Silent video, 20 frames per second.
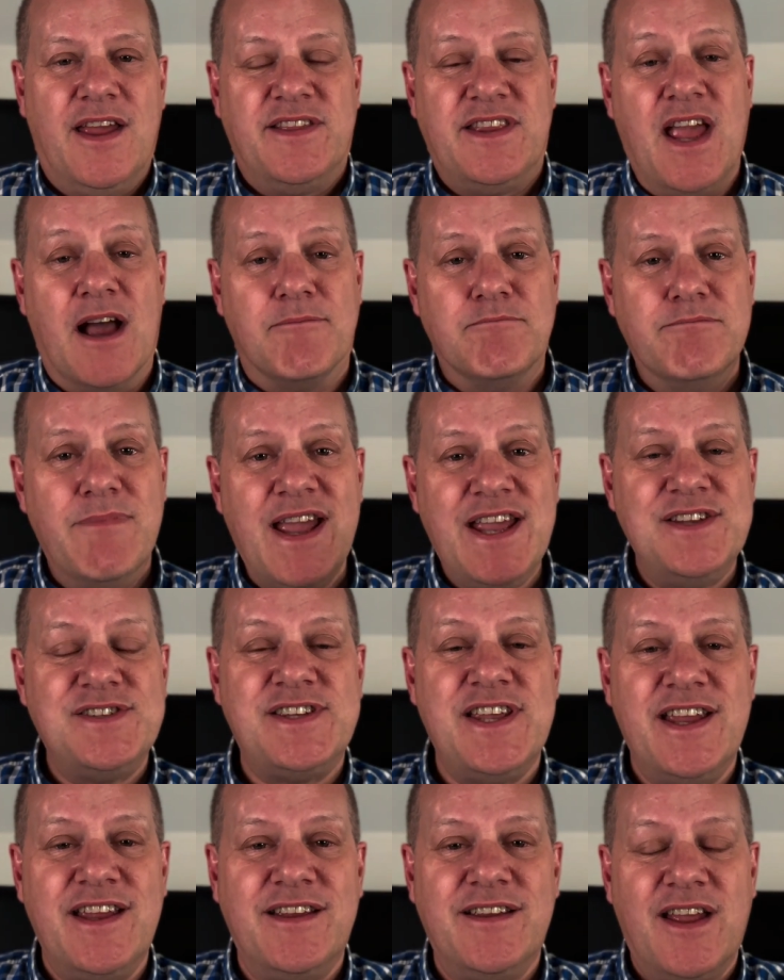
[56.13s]
the
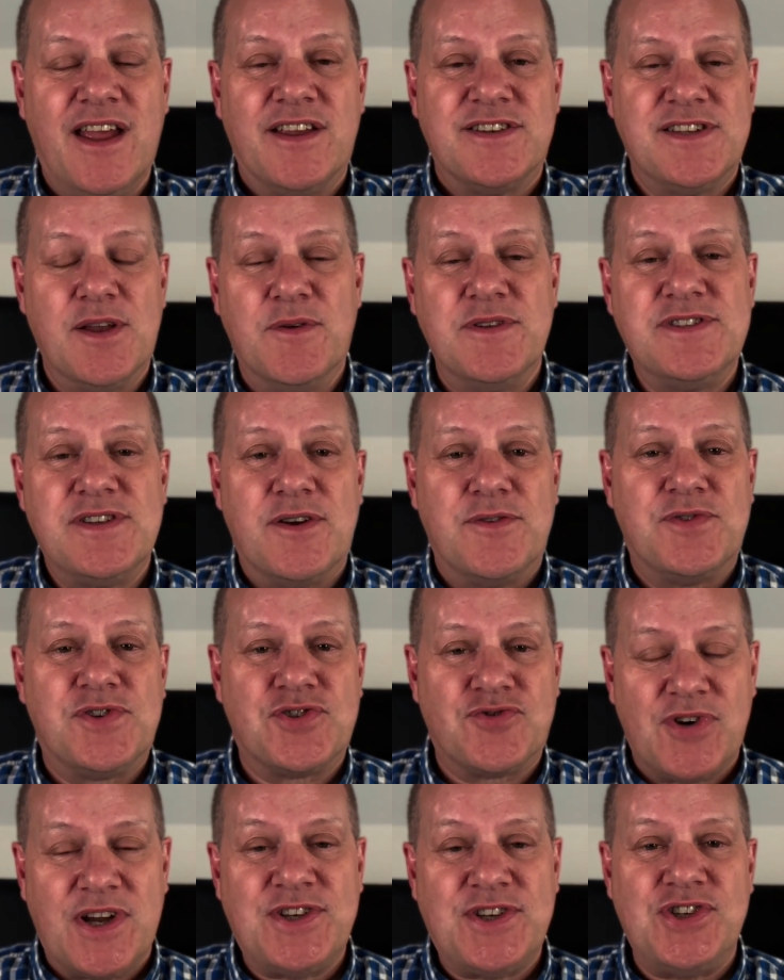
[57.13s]
amazing so-and-so
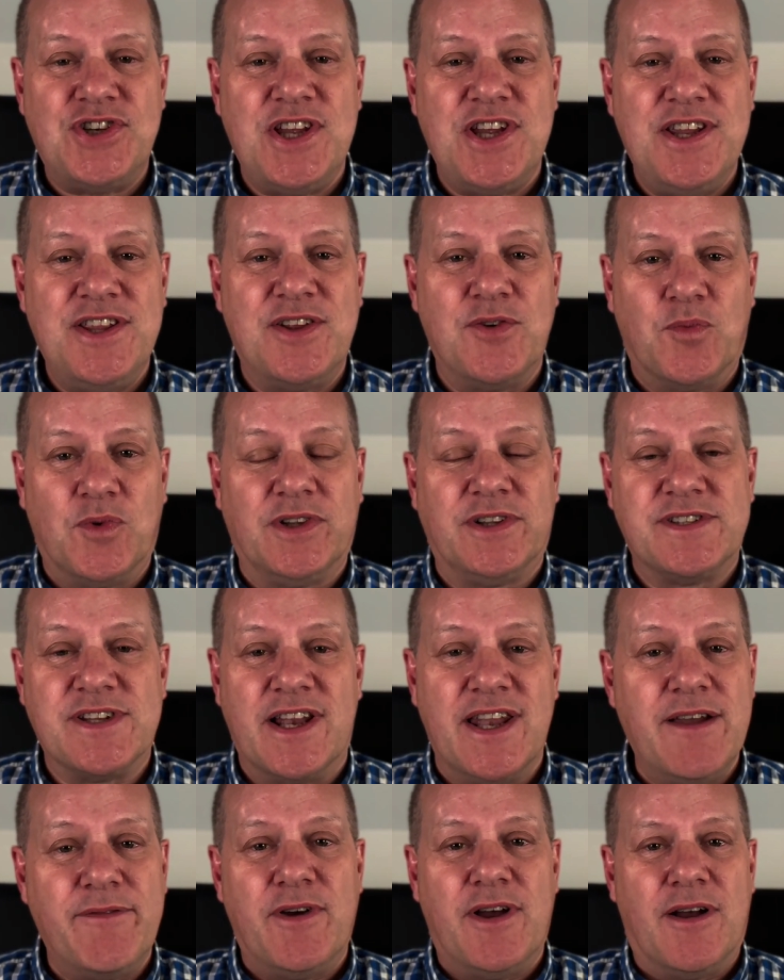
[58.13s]
strategy that will
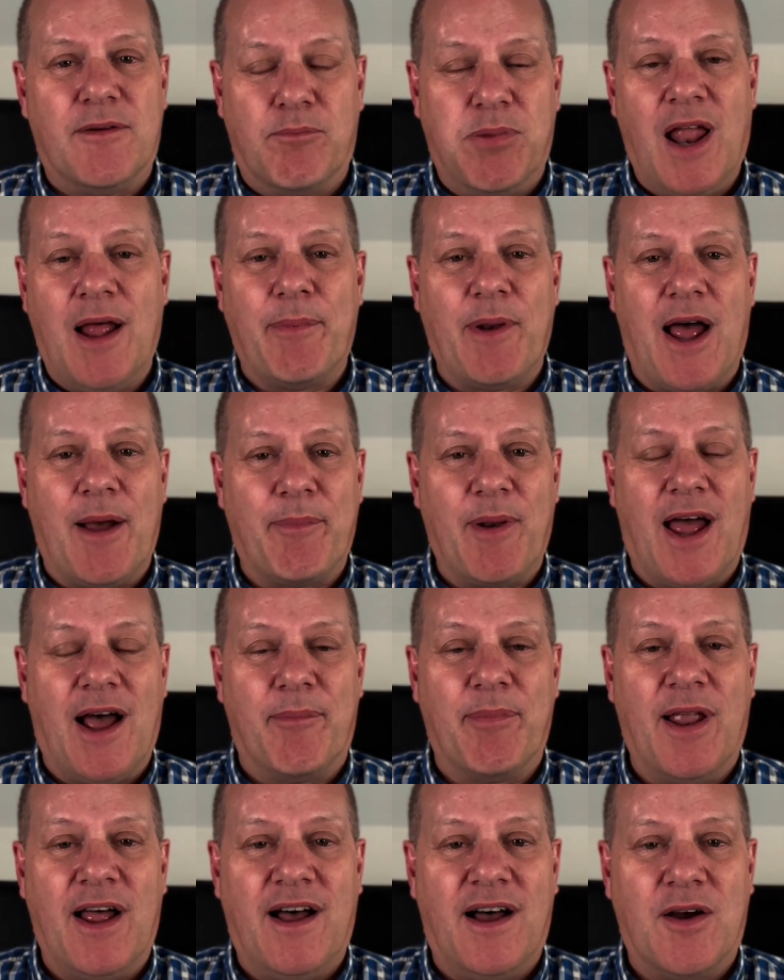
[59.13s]
deliver blah, blah, blah,
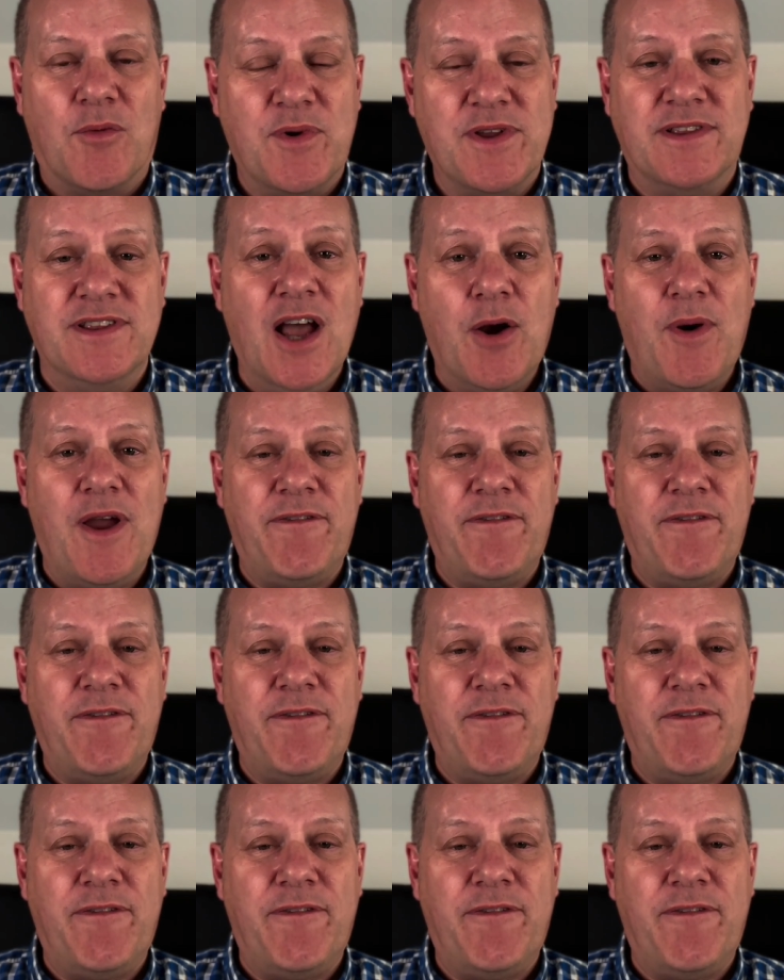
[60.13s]
blah, with no